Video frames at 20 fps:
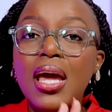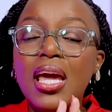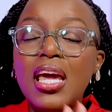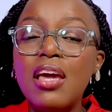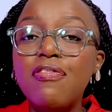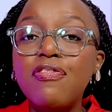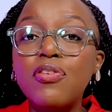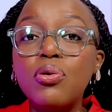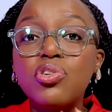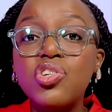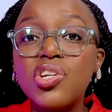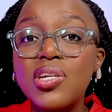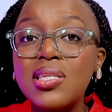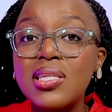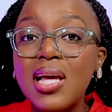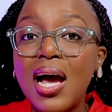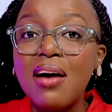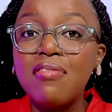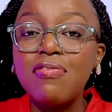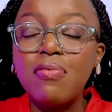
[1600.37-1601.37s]
If you
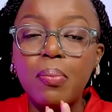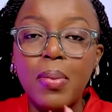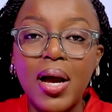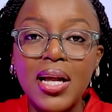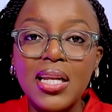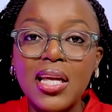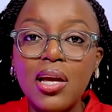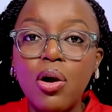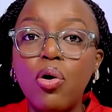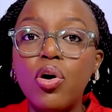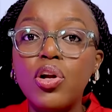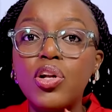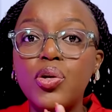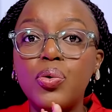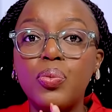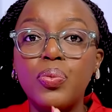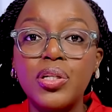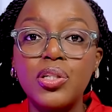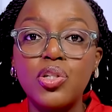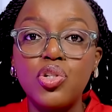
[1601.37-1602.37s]
just have money, all
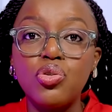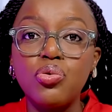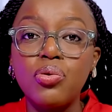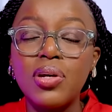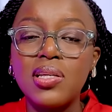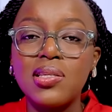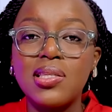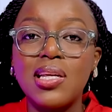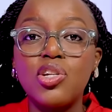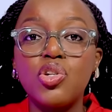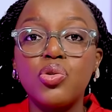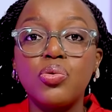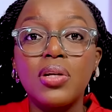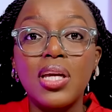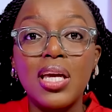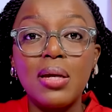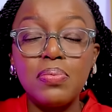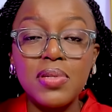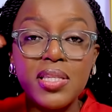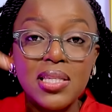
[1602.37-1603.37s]
you will do is that you
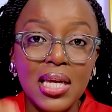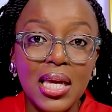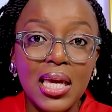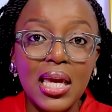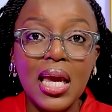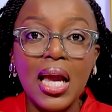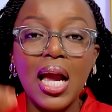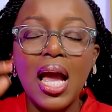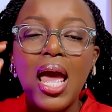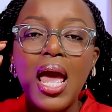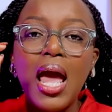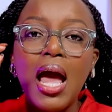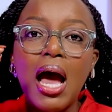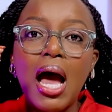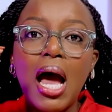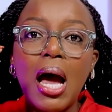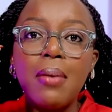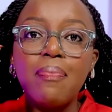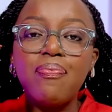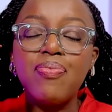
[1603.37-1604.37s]
keep sinking
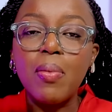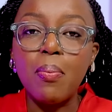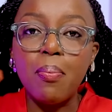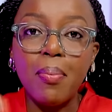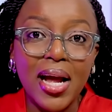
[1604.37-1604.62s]
um,